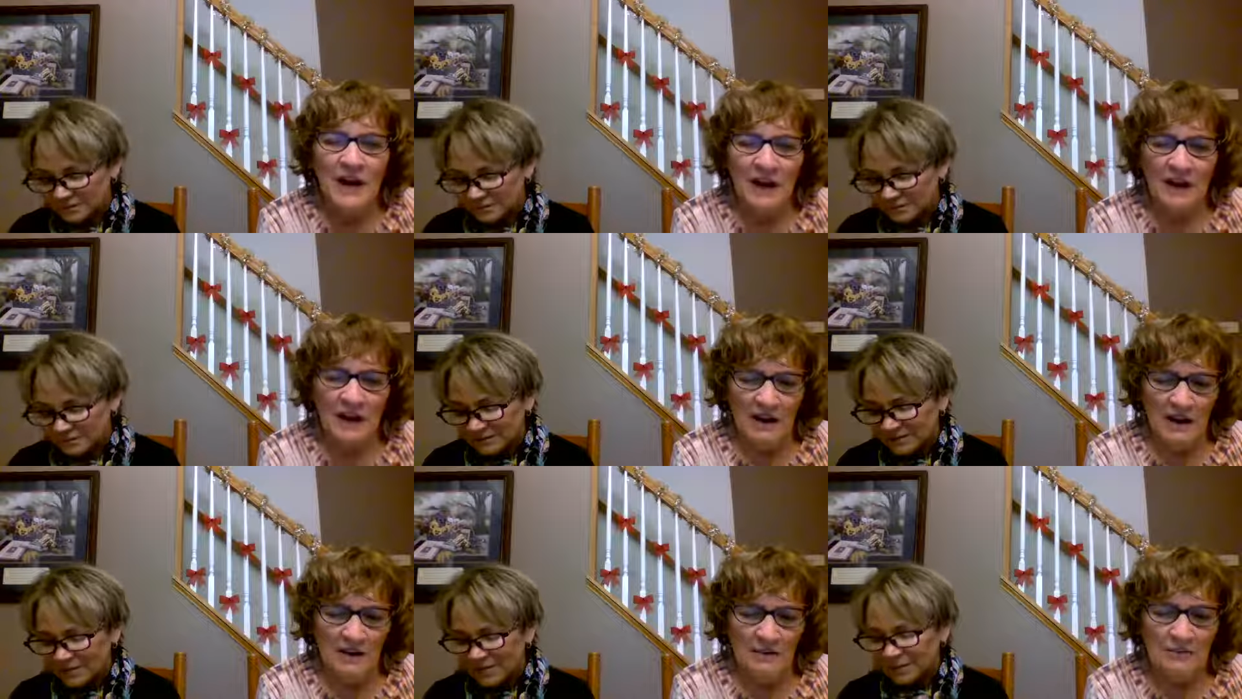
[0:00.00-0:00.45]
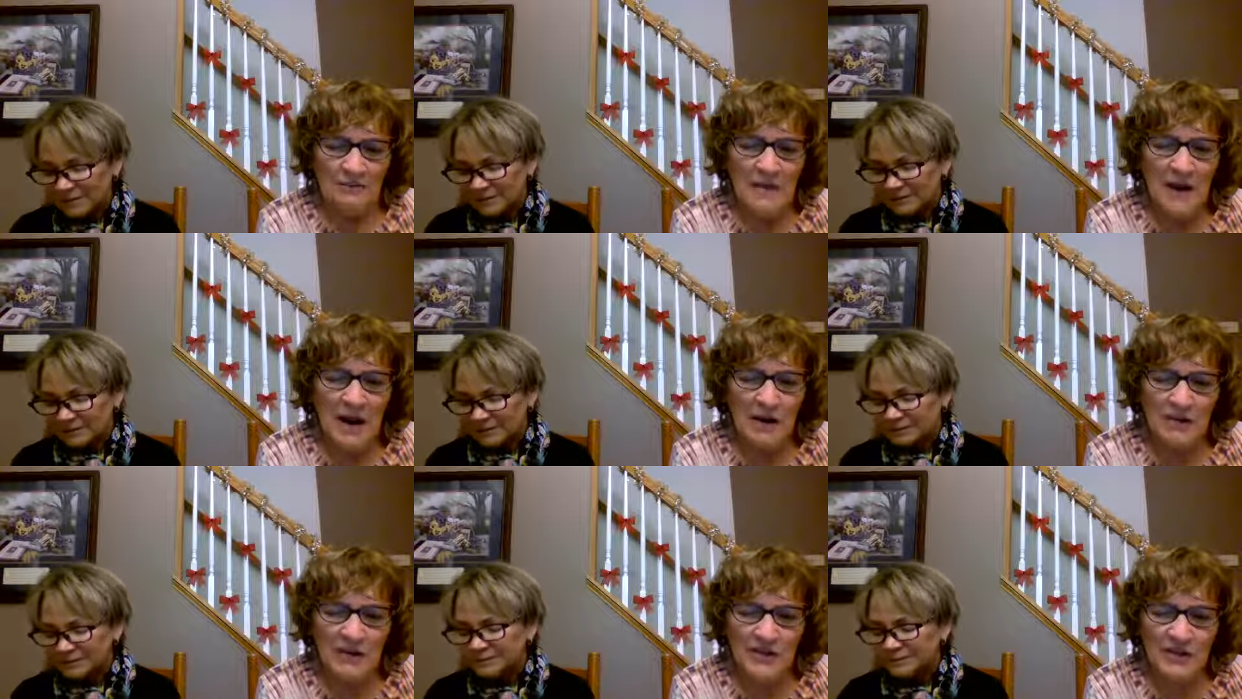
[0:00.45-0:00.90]
Speaker 1: uh,
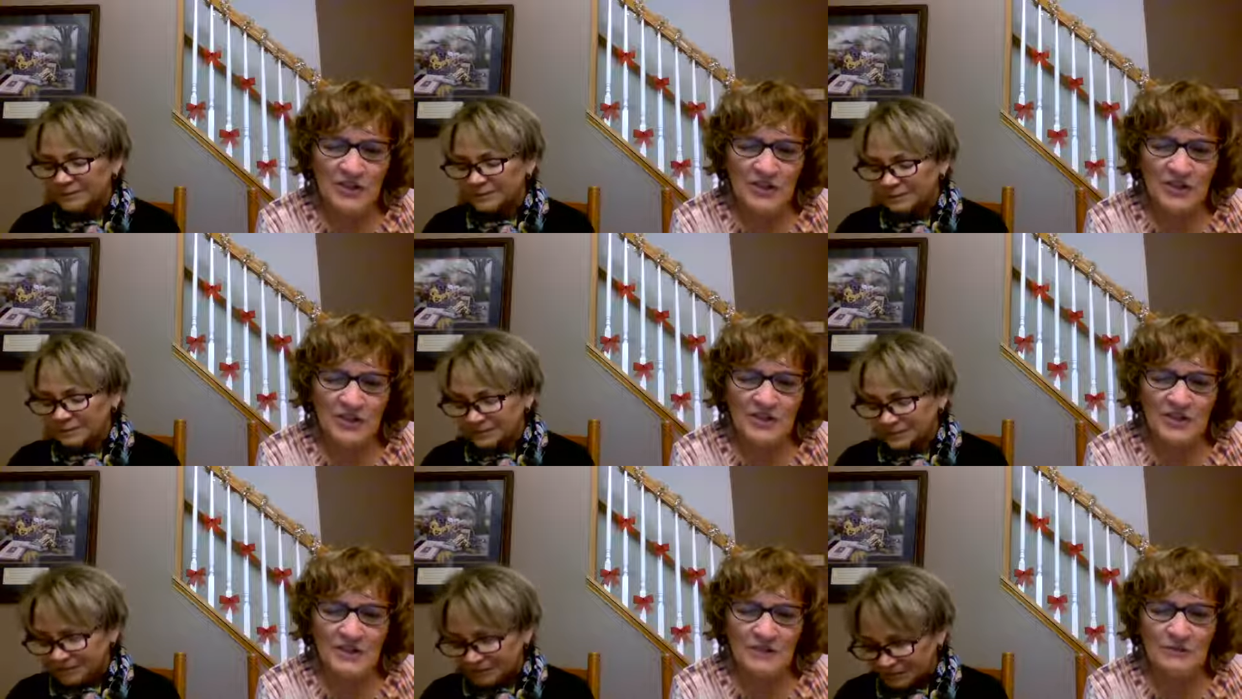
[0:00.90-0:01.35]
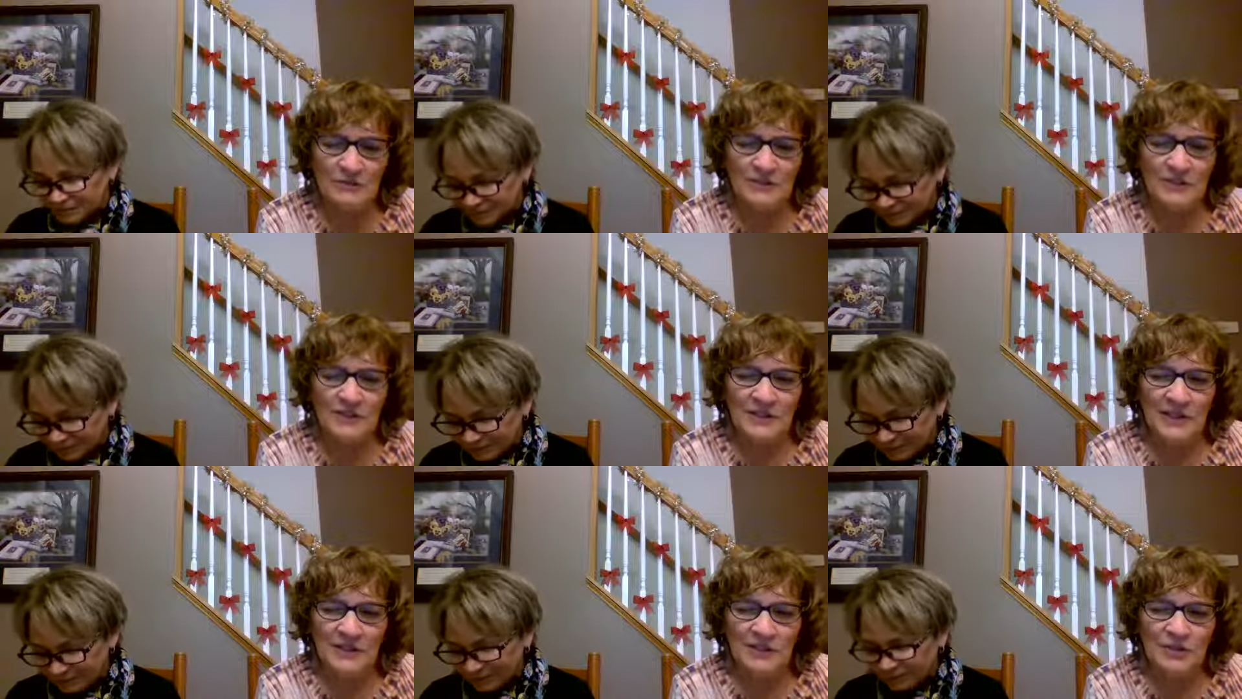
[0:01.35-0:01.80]
marriages,
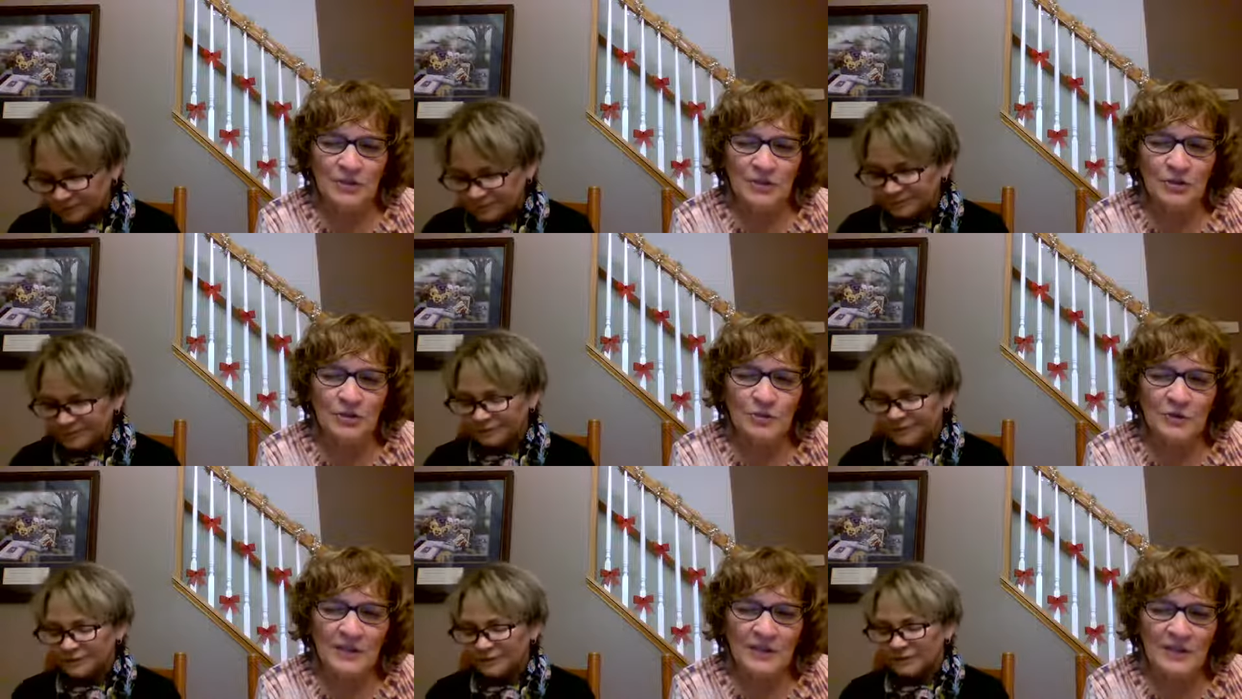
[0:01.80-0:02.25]
Lord, that you mm-hmm.